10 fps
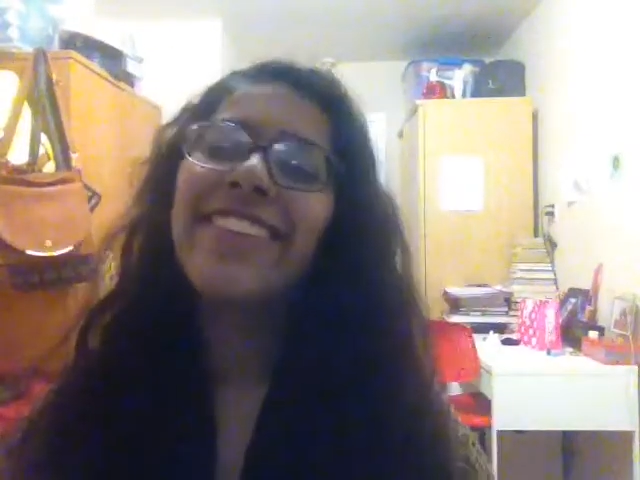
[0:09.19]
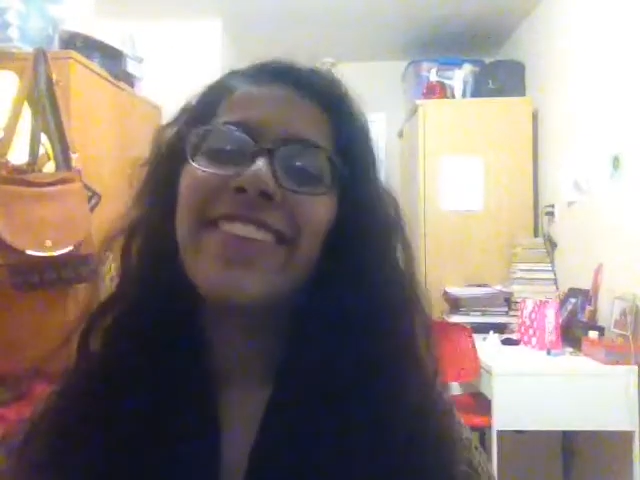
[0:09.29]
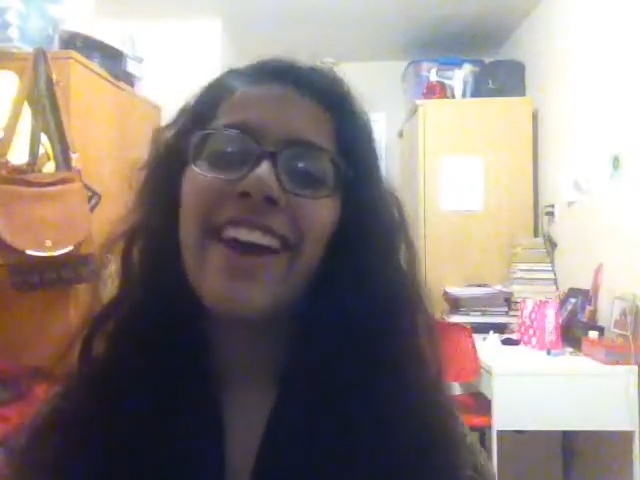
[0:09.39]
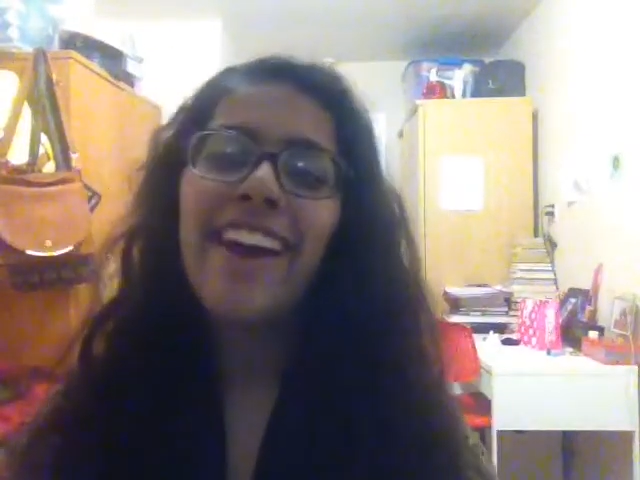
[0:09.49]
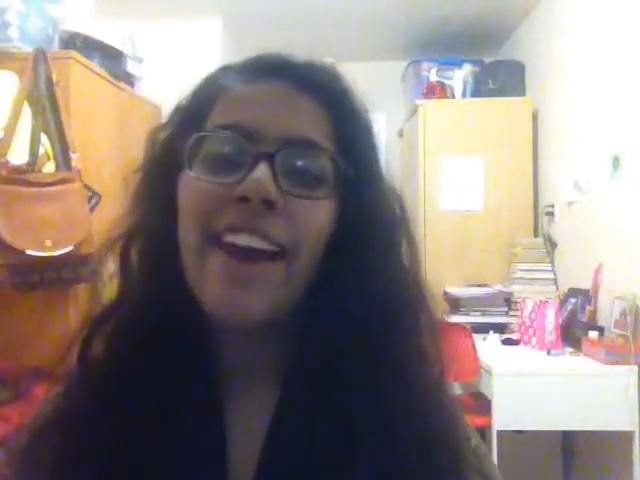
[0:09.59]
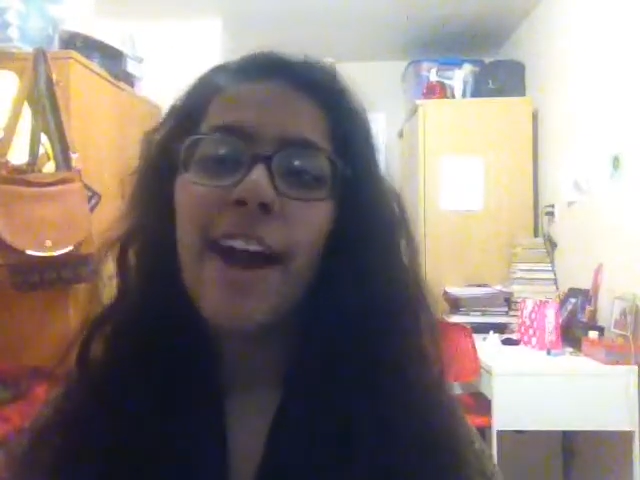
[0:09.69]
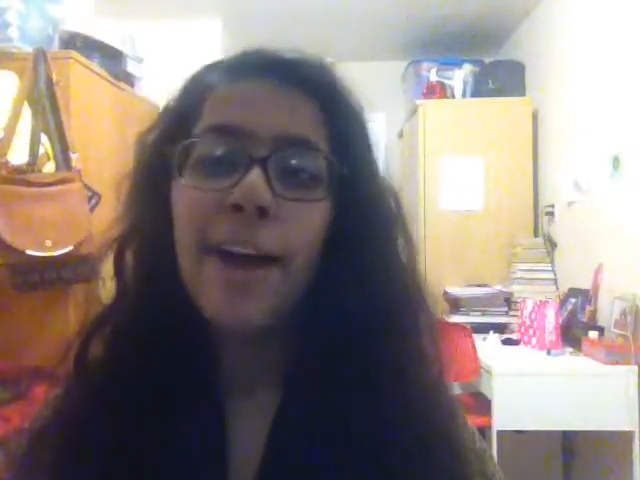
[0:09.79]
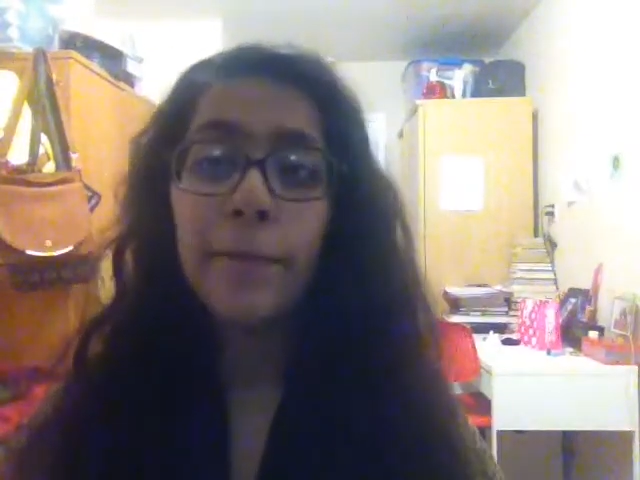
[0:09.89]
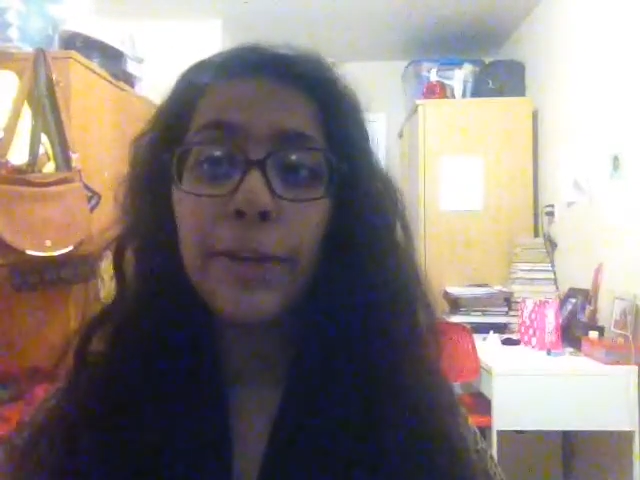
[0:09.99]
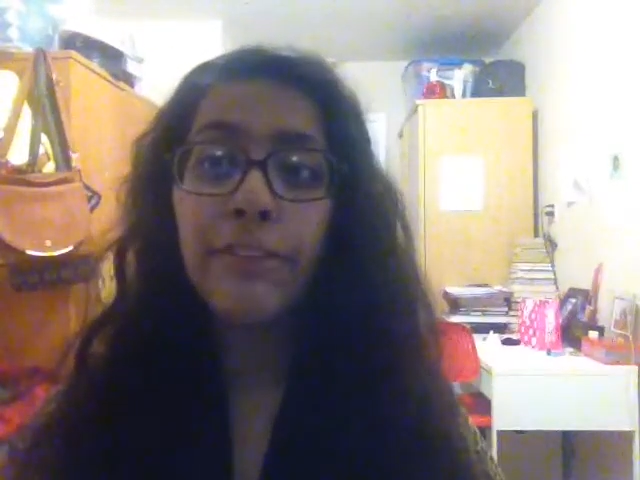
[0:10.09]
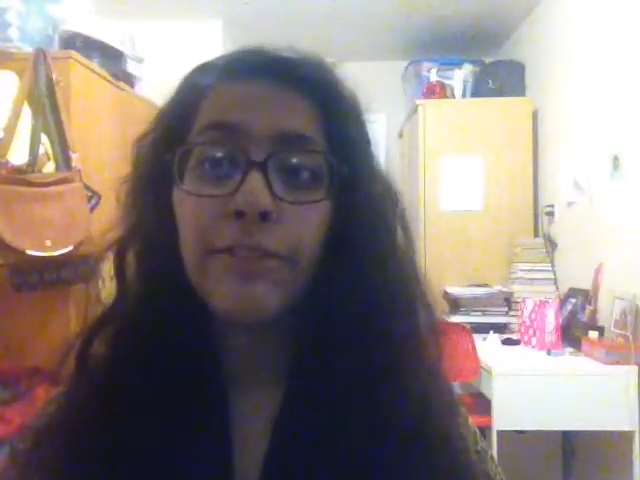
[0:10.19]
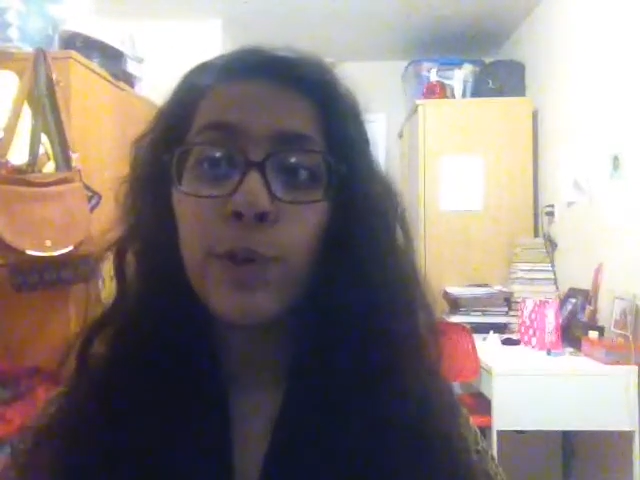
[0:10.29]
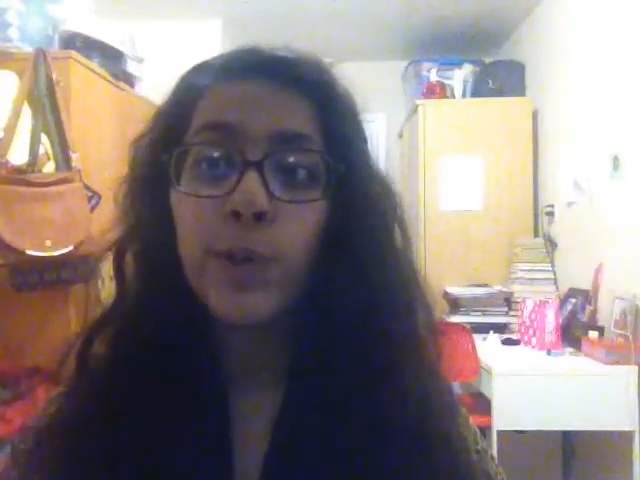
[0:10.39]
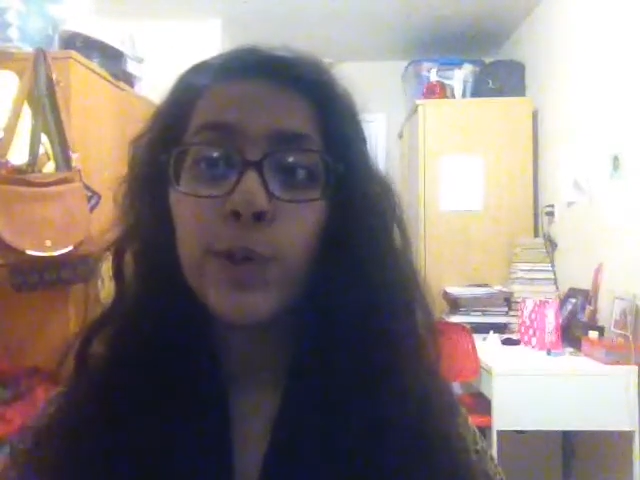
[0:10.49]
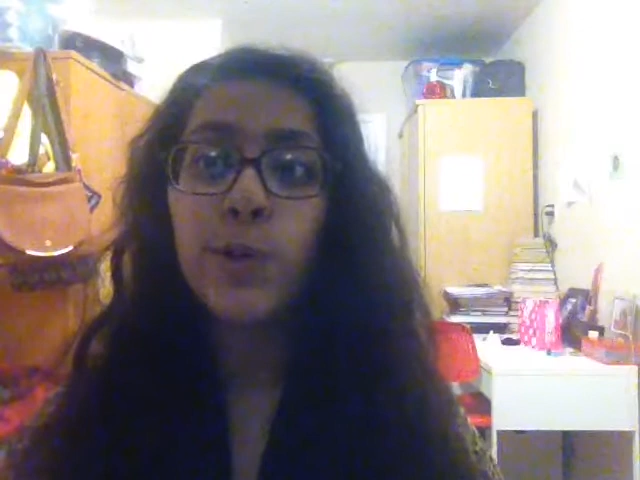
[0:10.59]
that I am looking
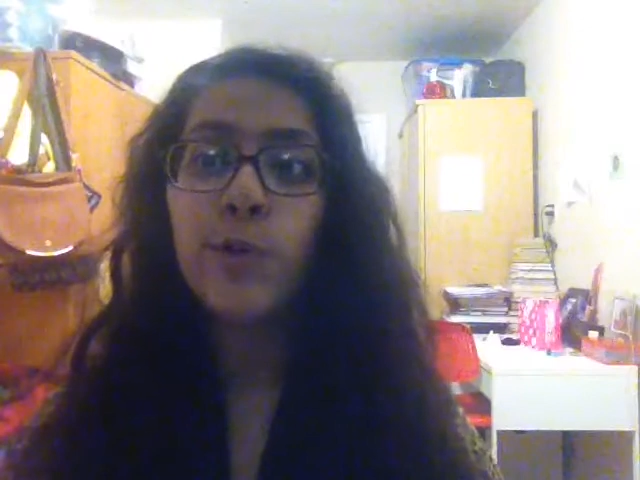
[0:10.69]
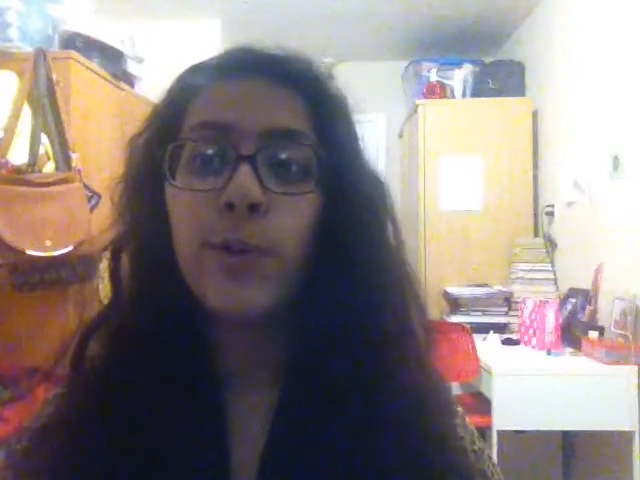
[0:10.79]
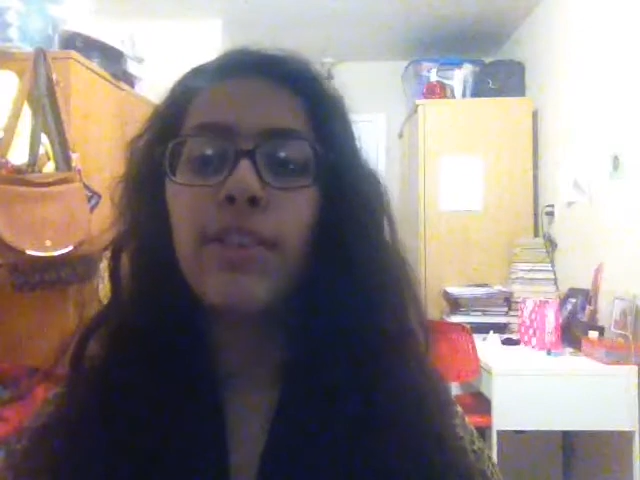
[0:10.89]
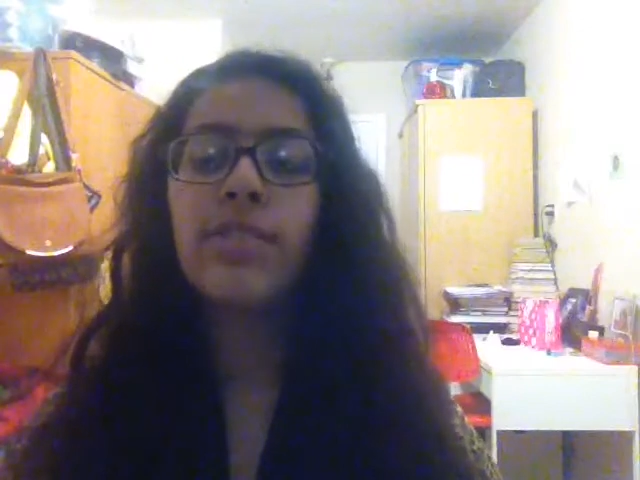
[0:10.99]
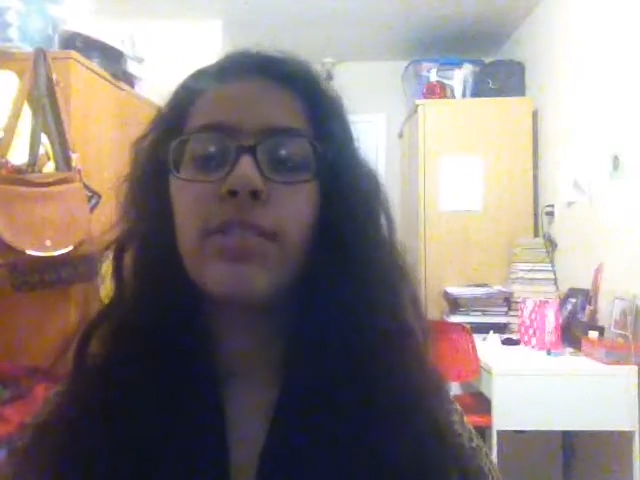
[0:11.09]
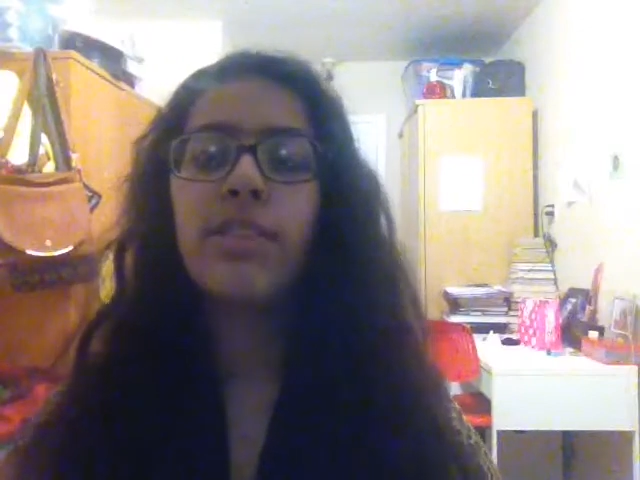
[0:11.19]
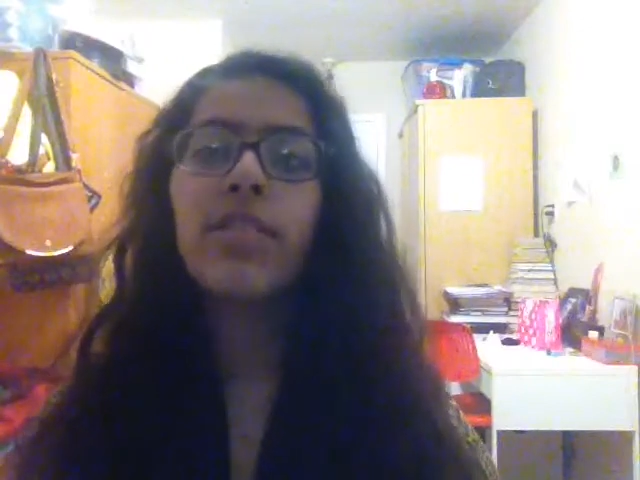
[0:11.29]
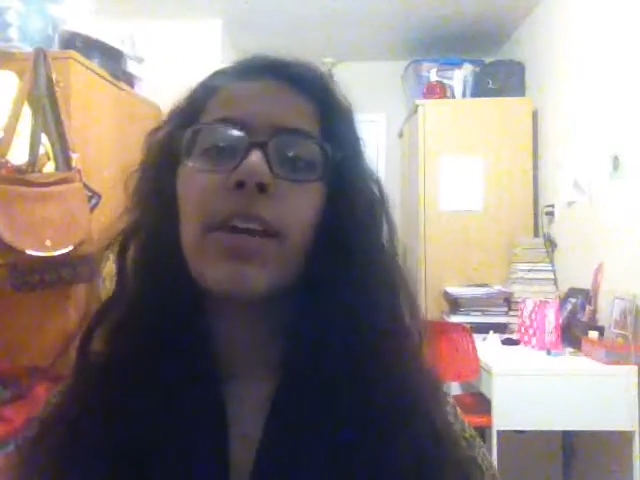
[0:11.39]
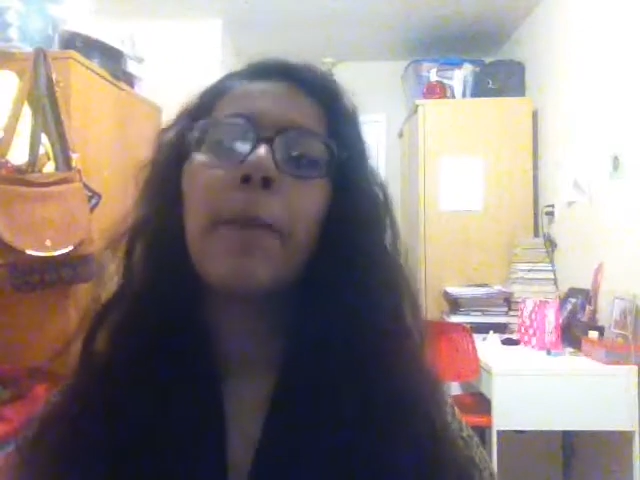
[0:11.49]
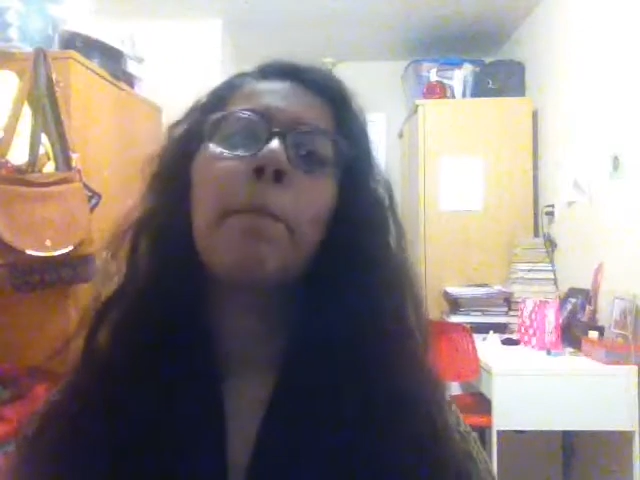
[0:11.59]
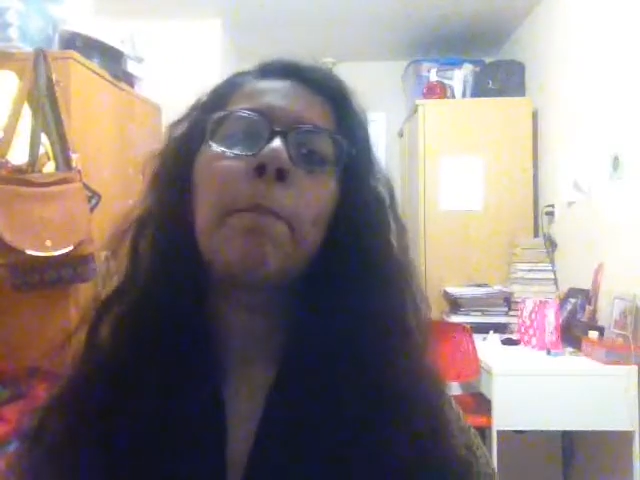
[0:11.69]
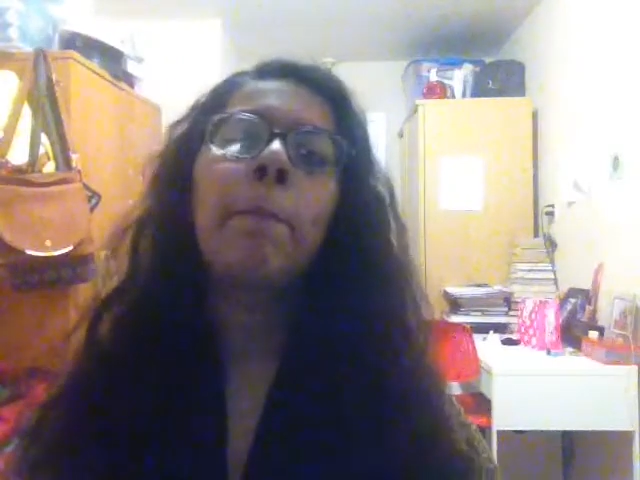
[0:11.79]
forward to in 2016.